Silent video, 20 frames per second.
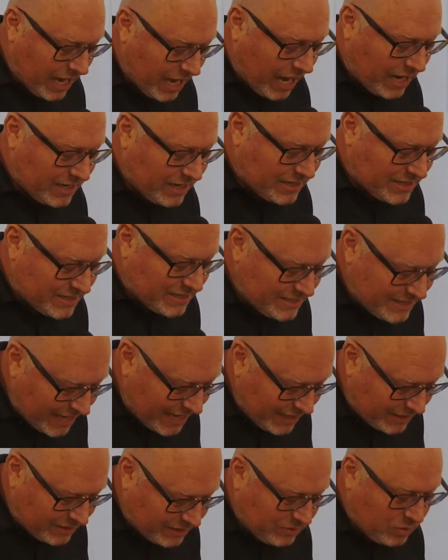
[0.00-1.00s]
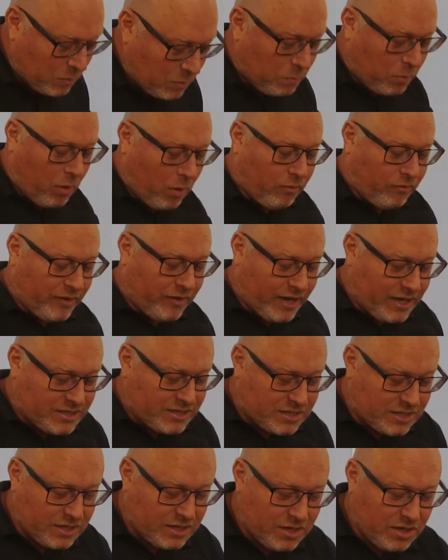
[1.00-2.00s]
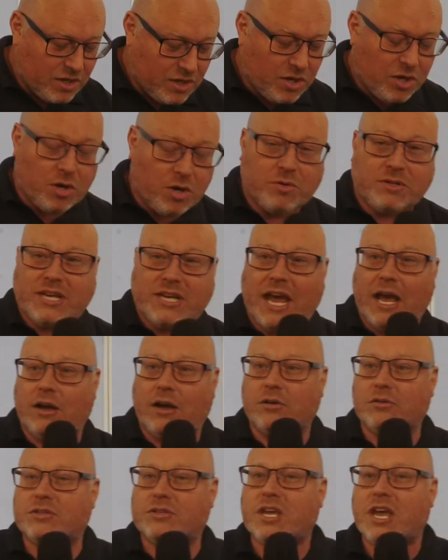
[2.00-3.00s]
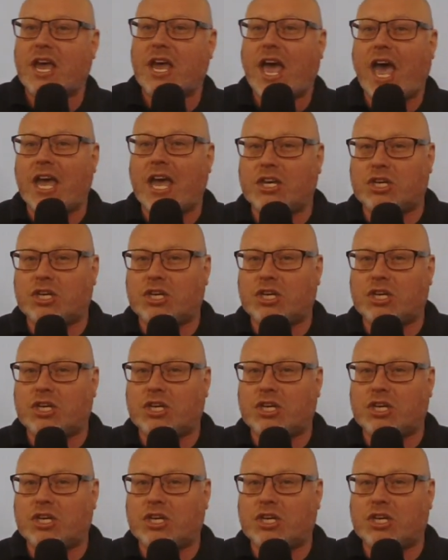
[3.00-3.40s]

And it's Nathan the prophet who tells a